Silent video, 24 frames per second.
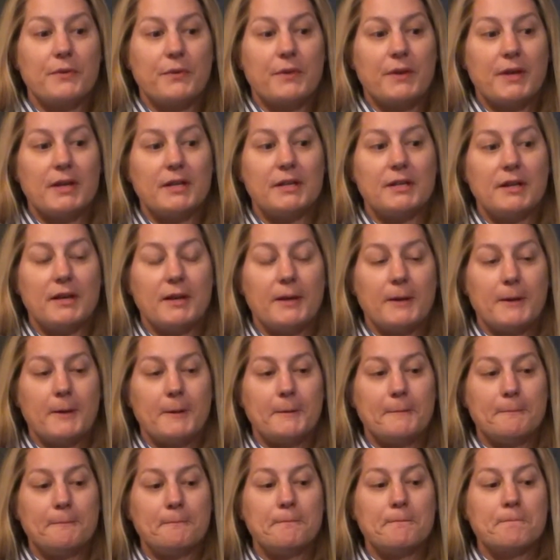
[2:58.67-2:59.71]
that
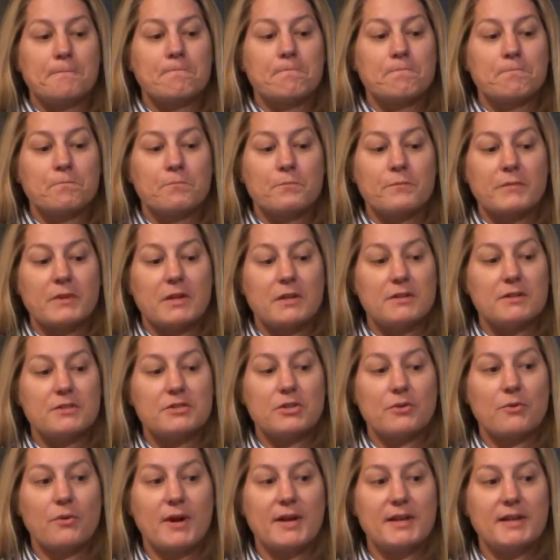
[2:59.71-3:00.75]
it's a
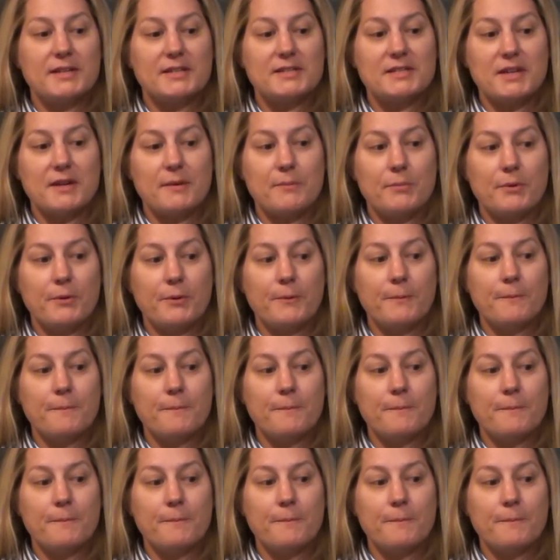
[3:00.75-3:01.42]
great example.